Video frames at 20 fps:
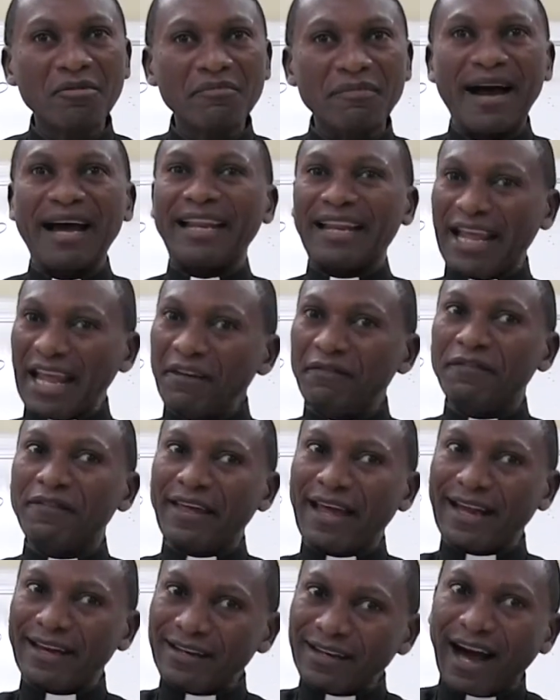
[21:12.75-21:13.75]
but if
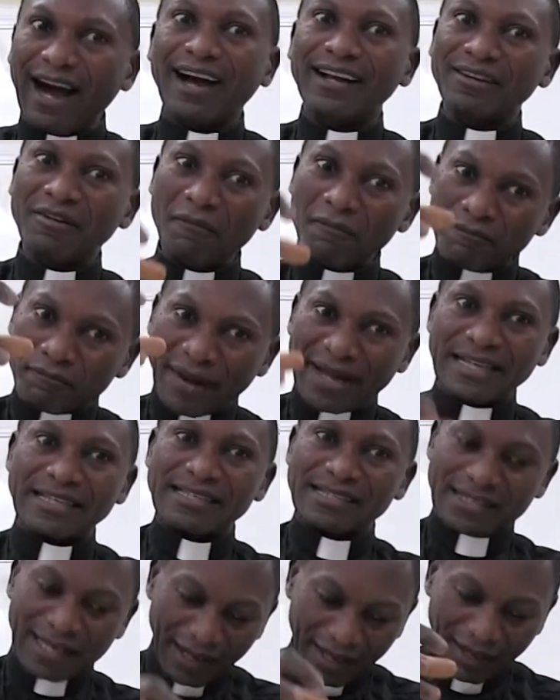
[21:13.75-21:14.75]
they are not
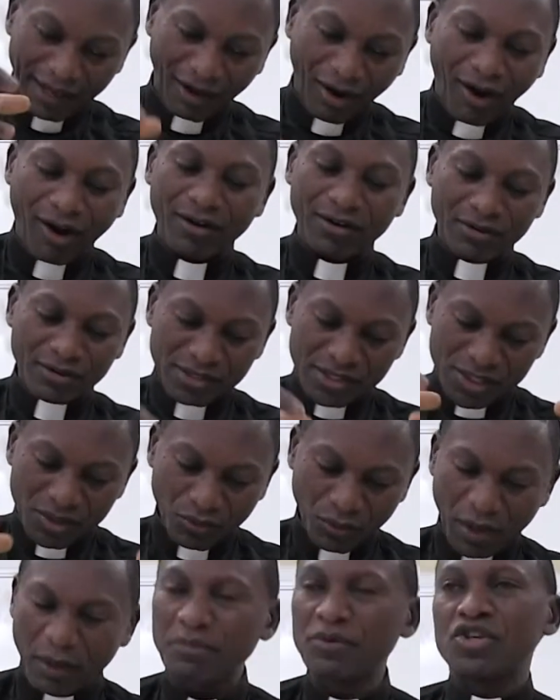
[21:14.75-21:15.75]
based on
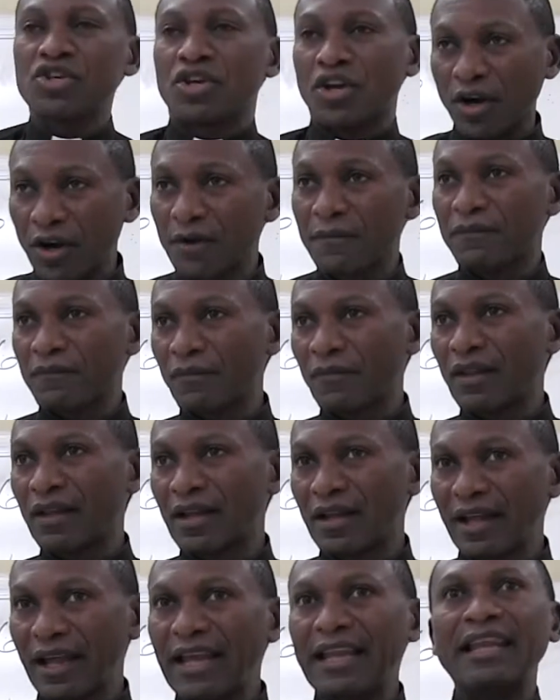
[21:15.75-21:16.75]
scripture,
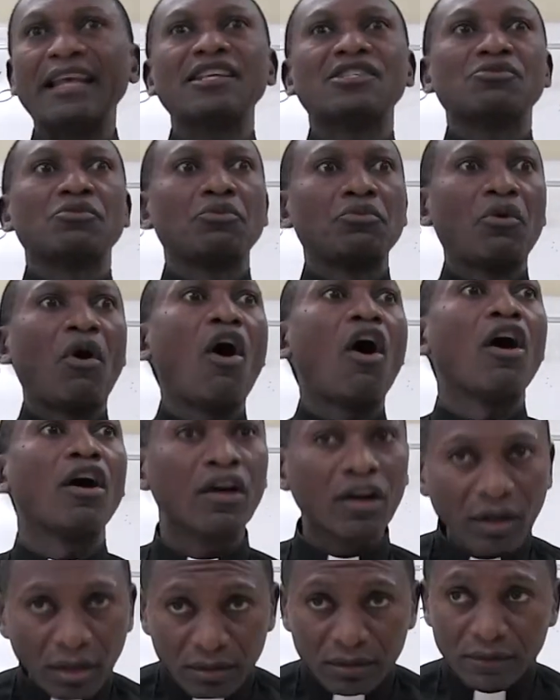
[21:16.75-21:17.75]
it is
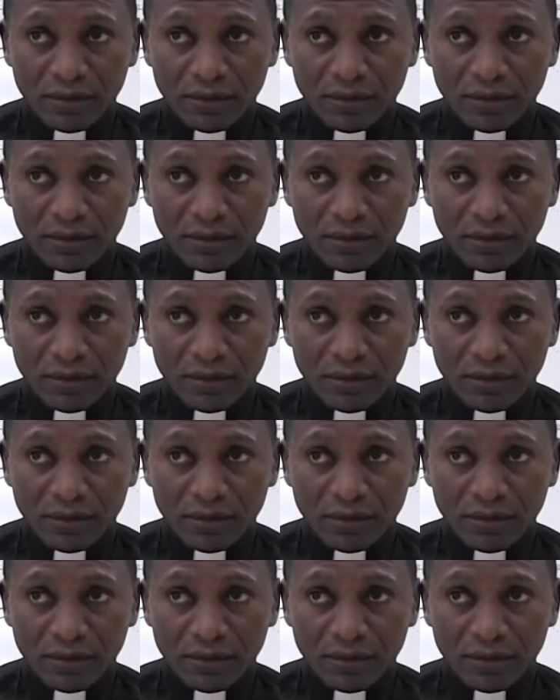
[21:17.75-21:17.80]
wrong.